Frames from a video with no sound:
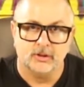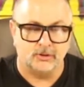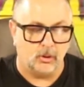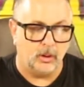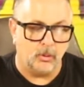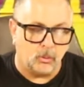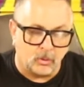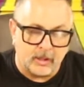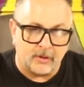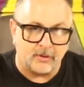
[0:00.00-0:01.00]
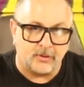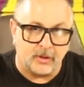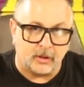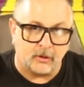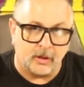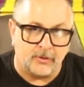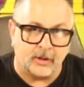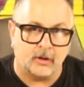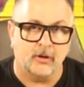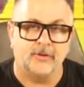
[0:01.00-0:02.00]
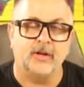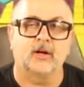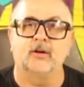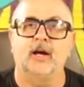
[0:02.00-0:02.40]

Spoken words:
So it will get thicker and thicker and thicker.